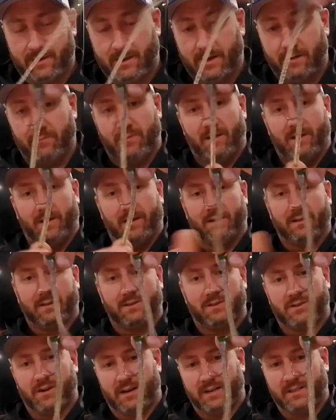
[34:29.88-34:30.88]
It's the same thing.
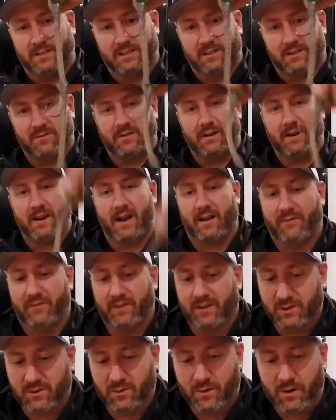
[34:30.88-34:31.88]
It stretches a
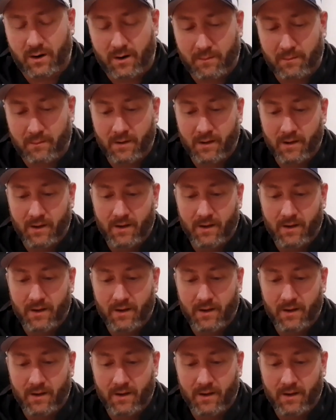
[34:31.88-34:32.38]
3.5-inch worm,